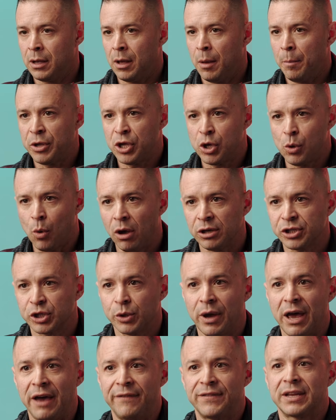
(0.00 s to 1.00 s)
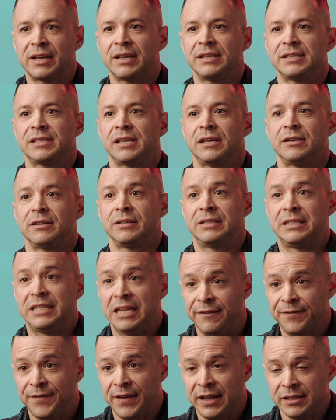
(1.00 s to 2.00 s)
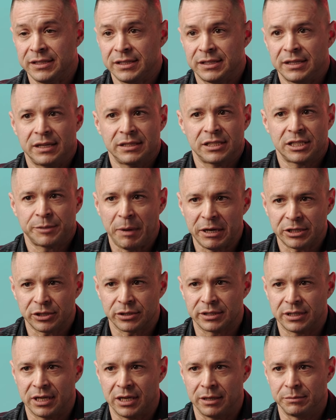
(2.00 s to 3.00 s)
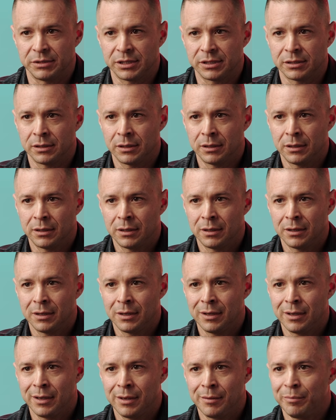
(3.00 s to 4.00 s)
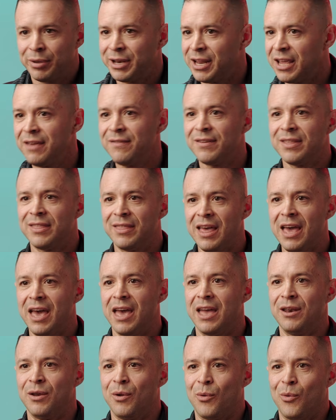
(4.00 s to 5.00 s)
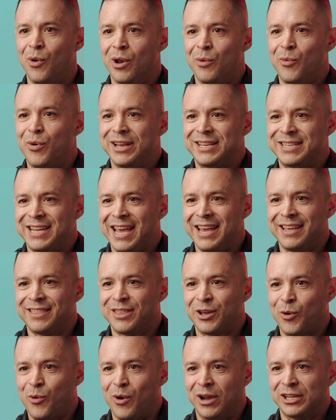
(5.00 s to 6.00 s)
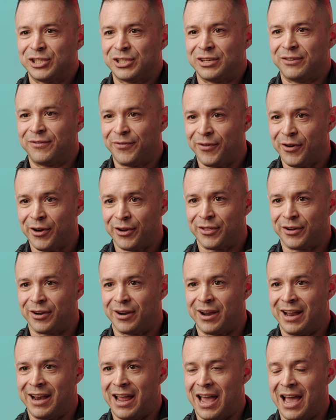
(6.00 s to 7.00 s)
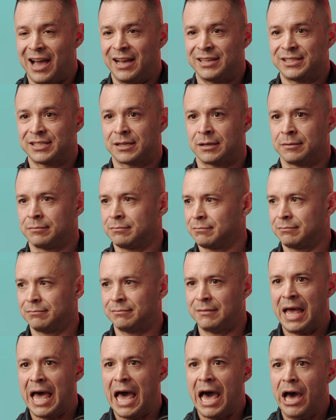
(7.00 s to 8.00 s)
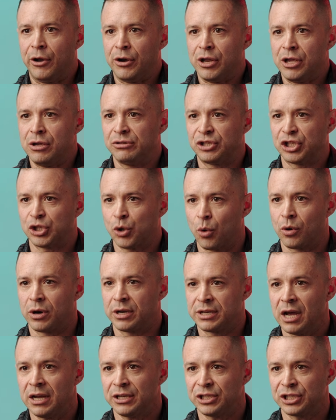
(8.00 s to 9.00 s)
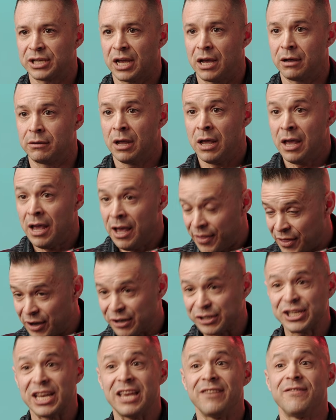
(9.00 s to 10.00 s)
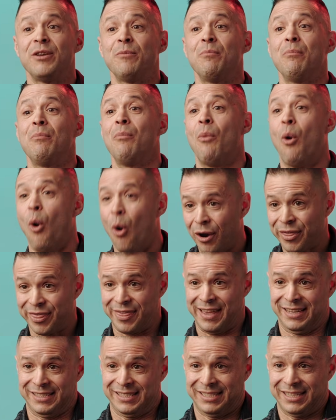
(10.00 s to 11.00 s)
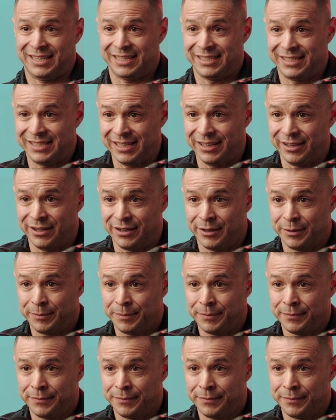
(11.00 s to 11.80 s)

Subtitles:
but you also have to consider defense and special teams. But even then, when we take the question further and ask, how do you score a touchdown? There's even more things to consider.